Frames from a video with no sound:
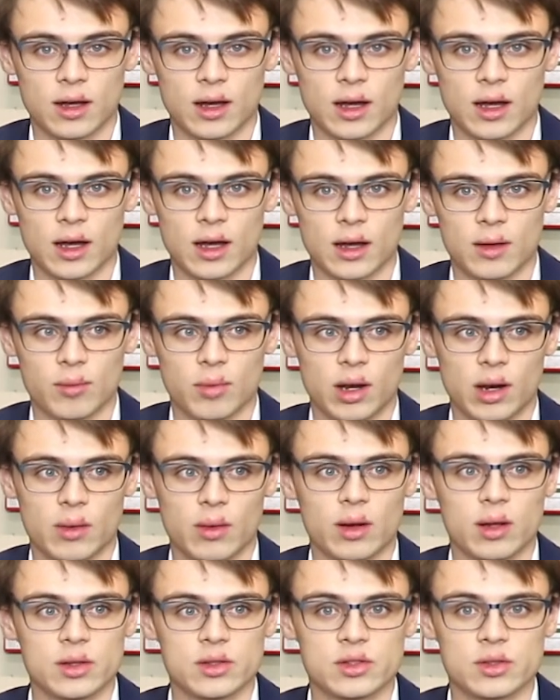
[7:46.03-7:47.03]
but I
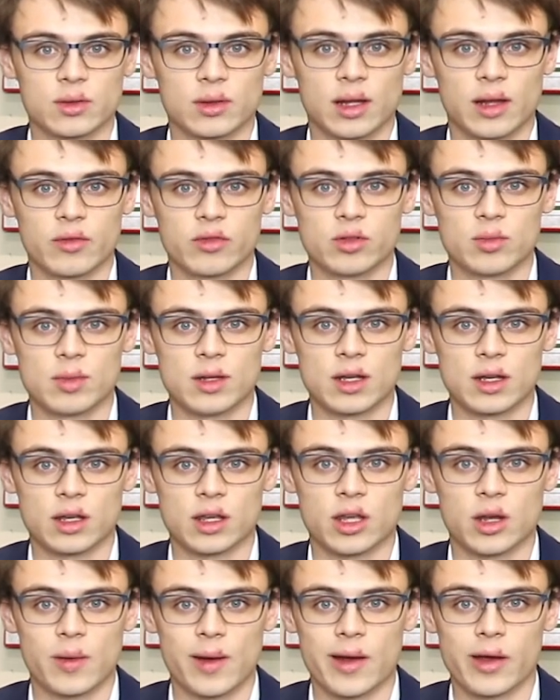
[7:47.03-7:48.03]
would also love to be a
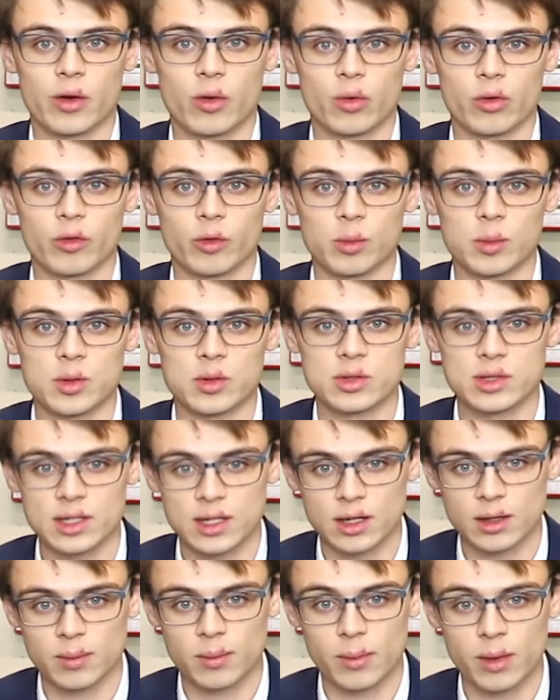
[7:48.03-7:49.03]
curator of a
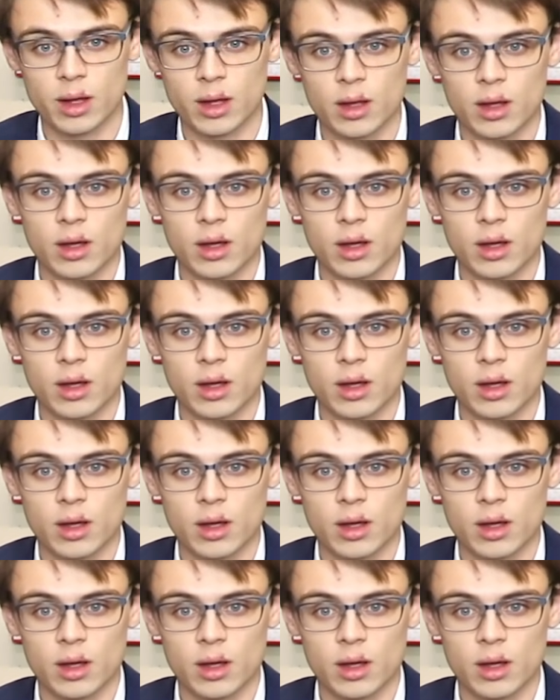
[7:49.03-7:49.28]
museum,